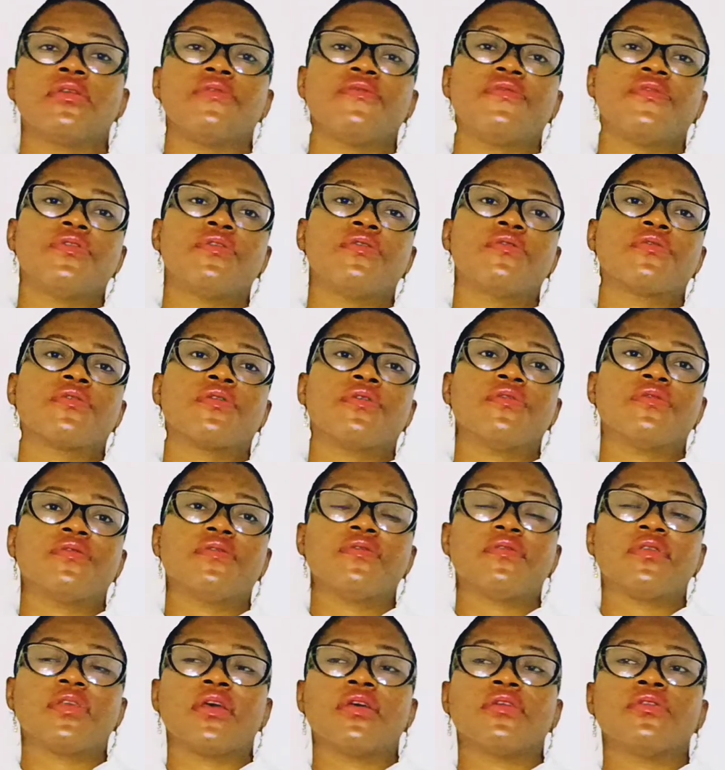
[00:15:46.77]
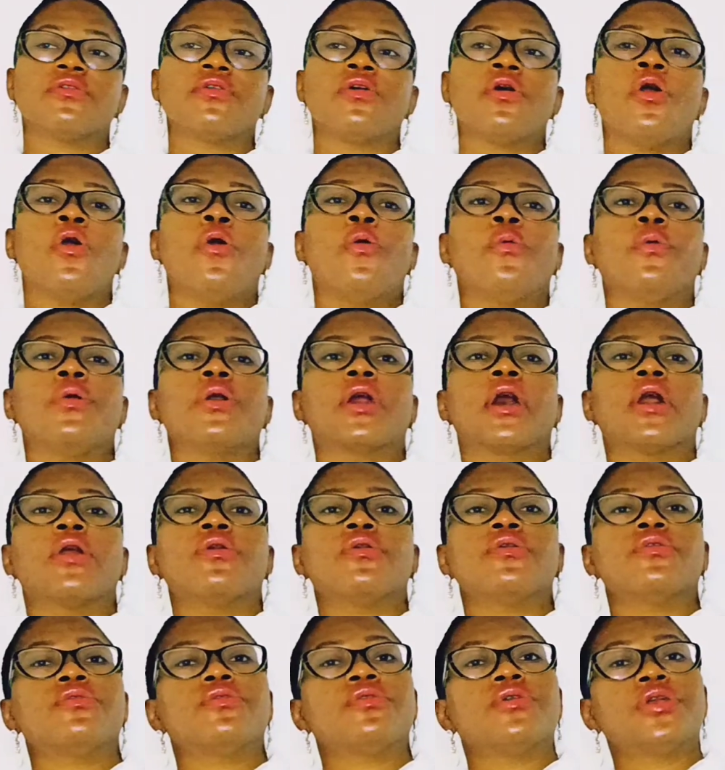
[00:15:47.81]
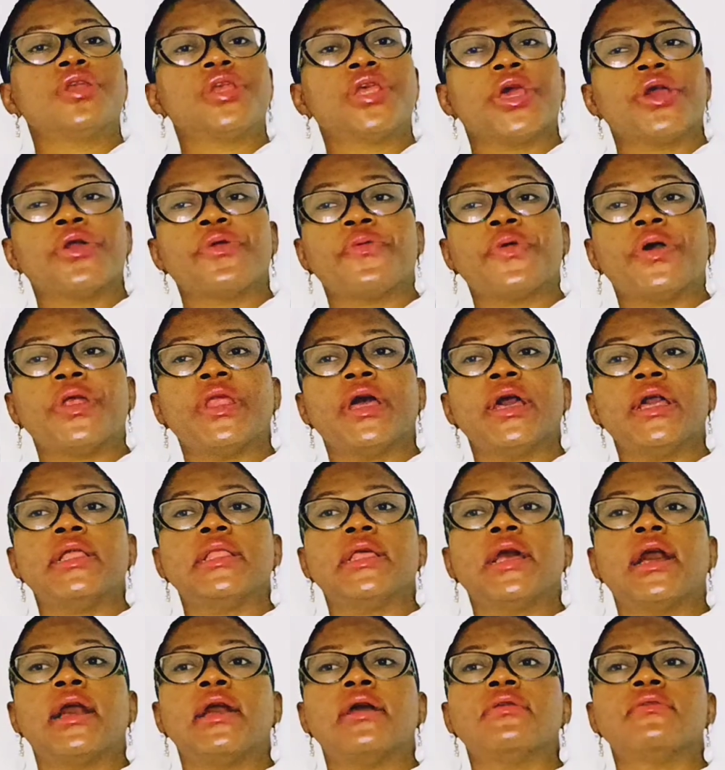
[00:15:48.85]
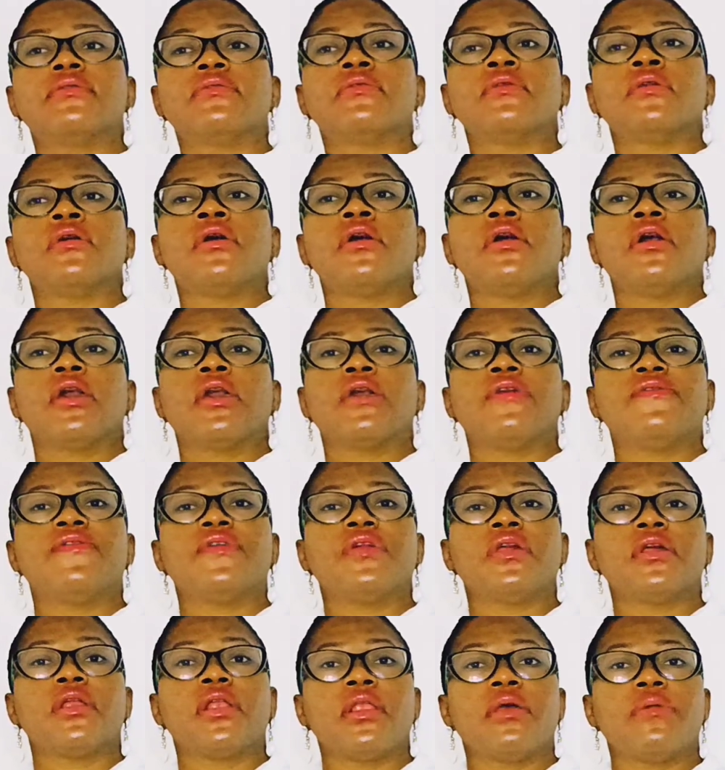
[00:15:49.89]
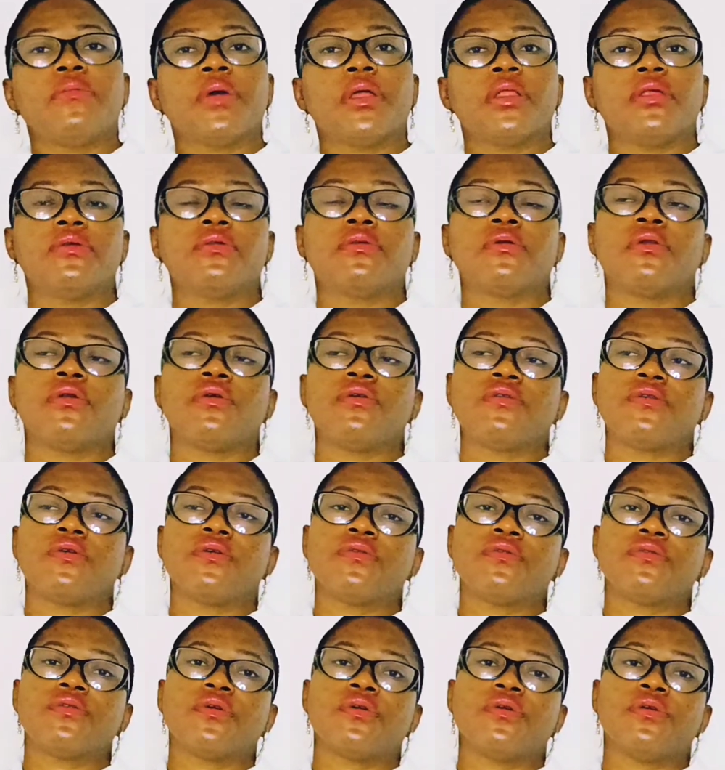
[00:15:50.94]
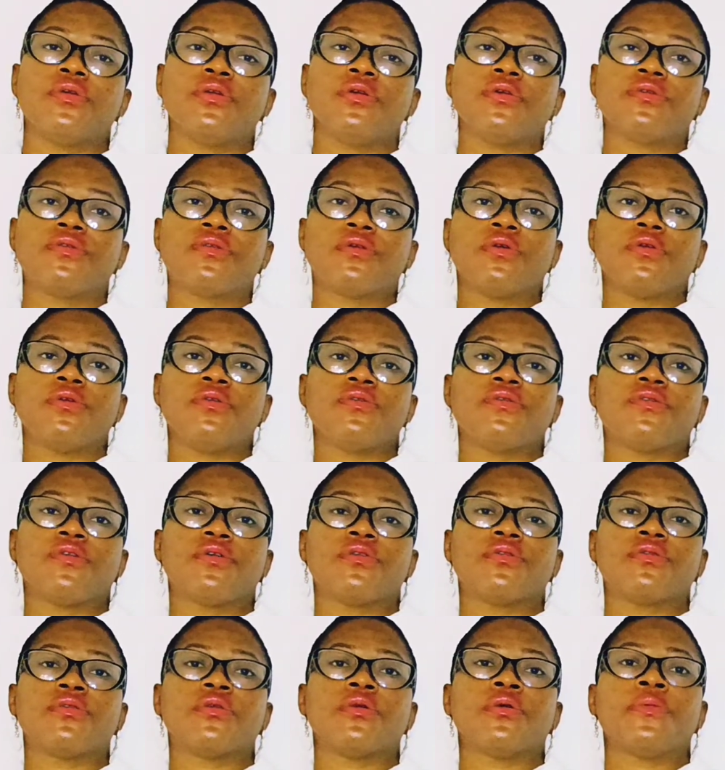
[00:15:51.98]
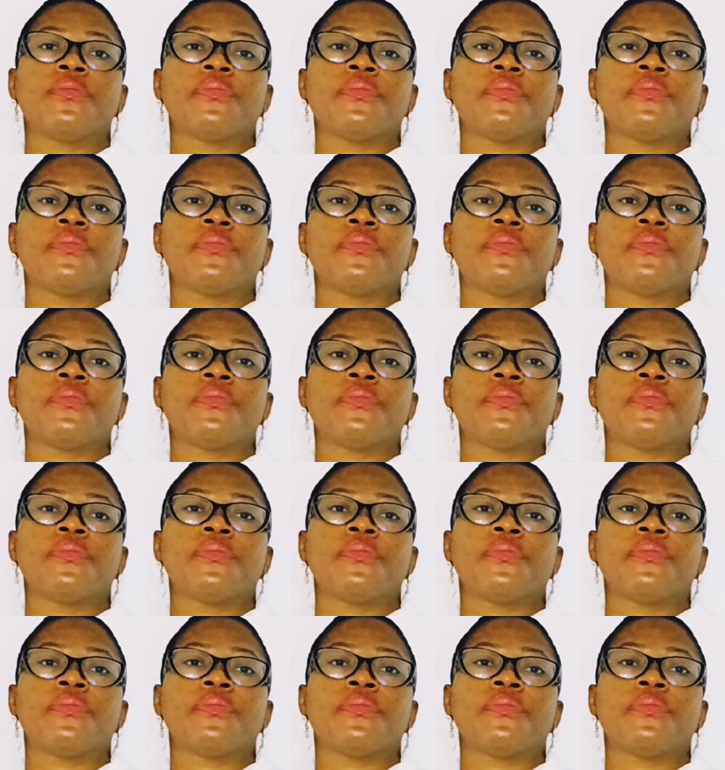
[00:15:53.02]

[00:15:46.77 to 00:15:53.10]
If it is consistent, we can also check whether it has infinitely many solutions or unique solutions.